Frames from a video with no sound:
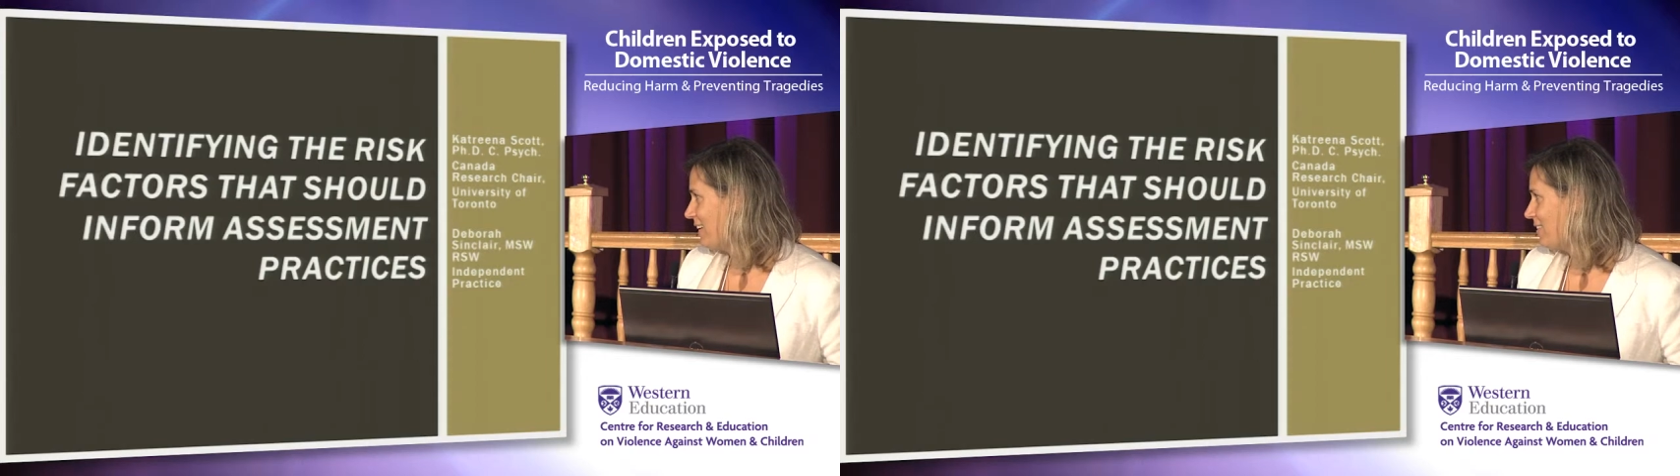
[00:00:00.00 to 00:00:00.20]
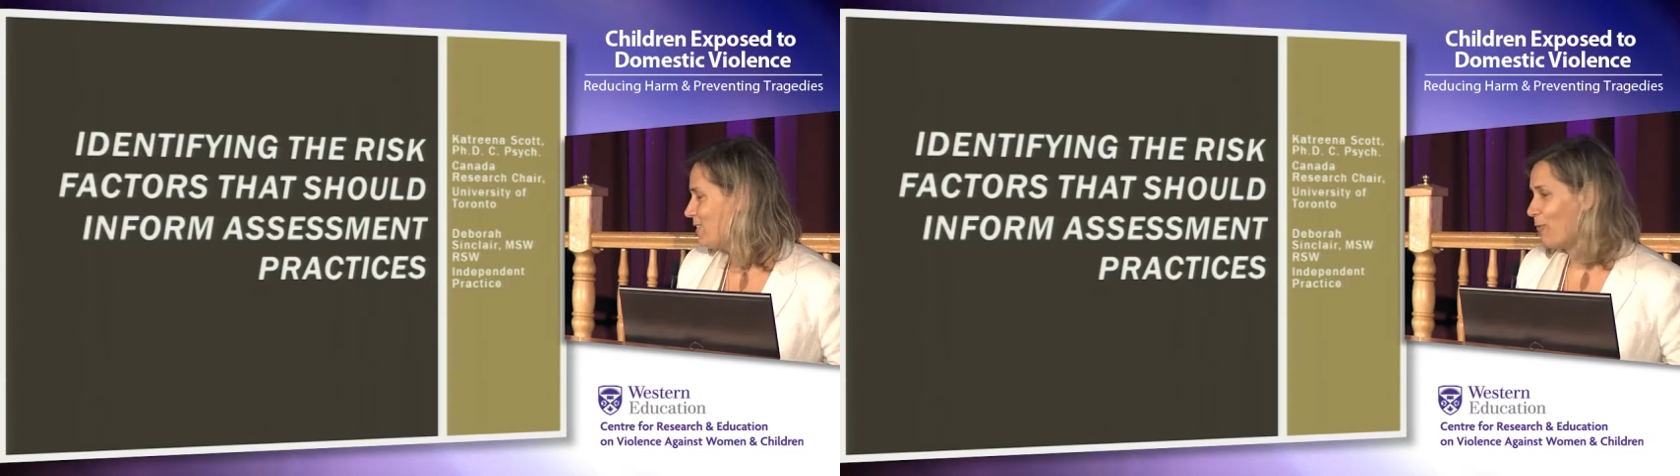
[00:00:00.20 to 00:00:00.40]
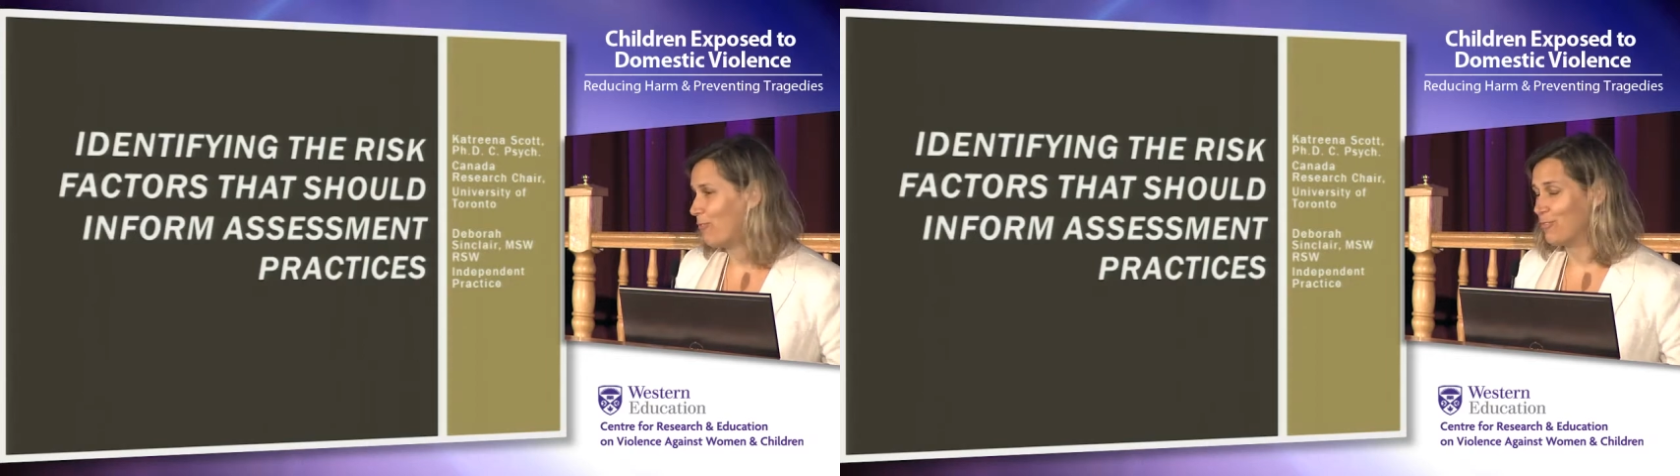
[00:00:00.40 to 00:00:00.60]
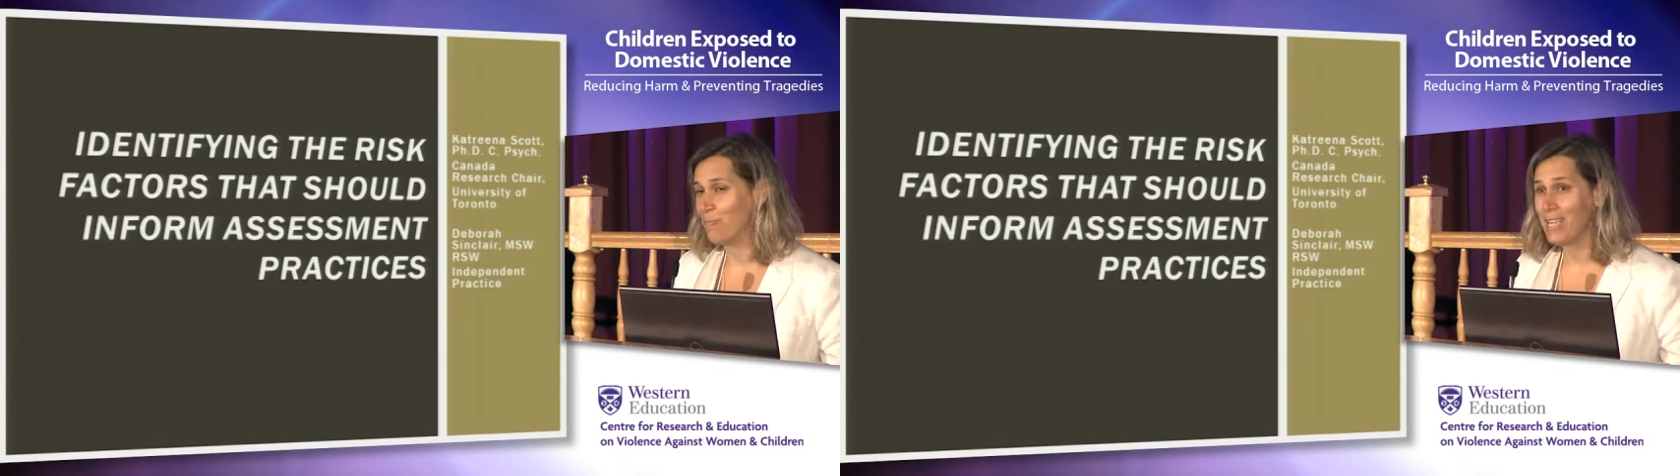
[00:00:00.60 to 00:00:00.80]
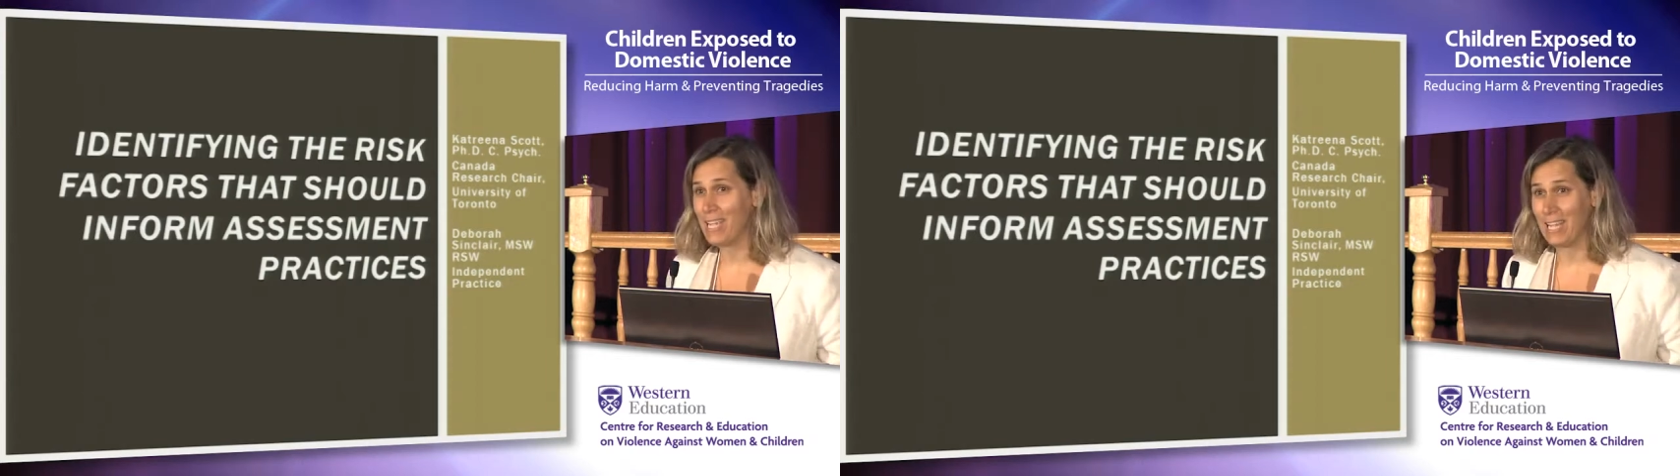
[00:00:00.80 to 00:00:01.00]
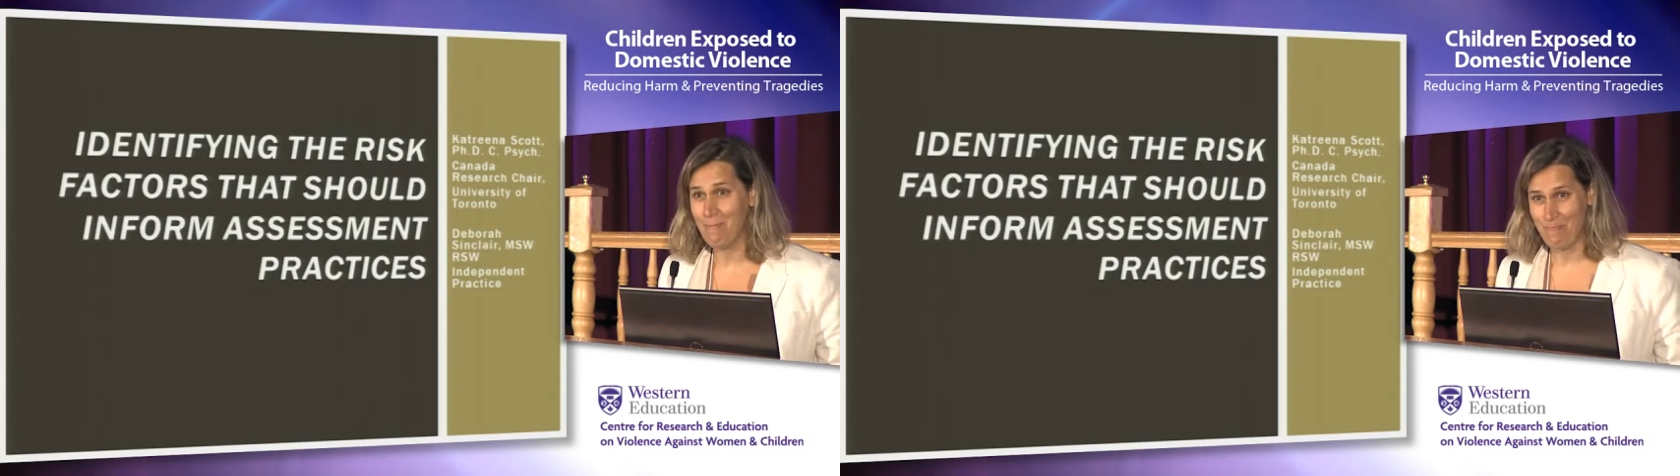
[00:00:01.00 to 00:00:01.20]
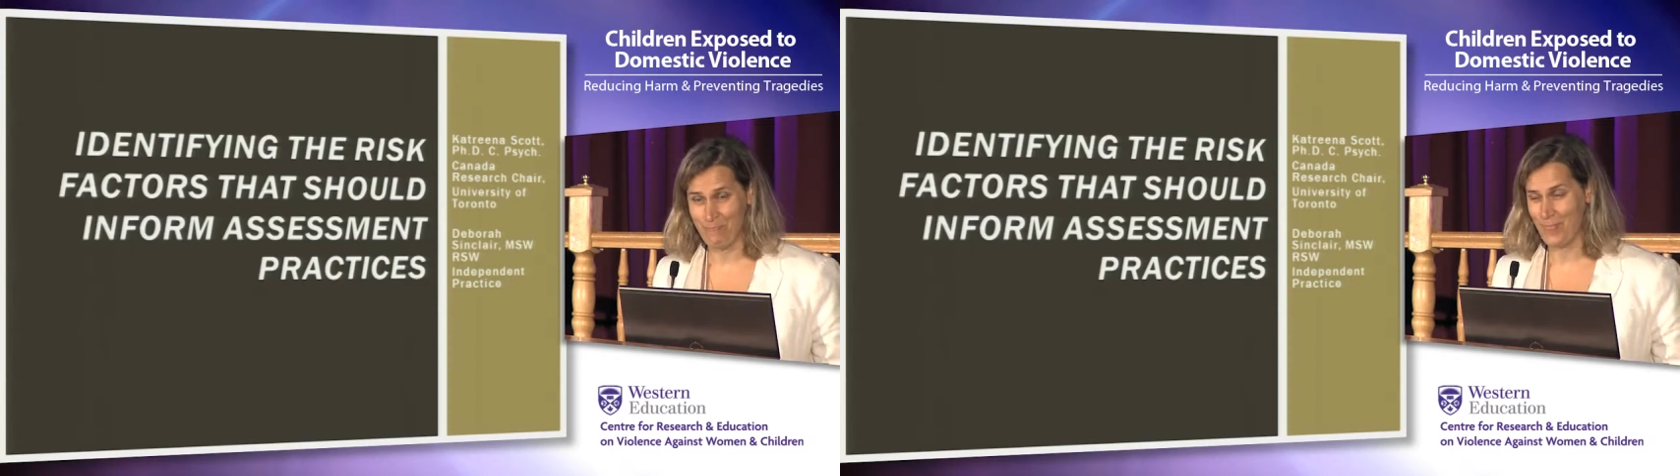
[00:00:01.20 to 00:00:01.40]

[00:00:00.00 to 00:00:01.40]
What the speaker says: And so for me,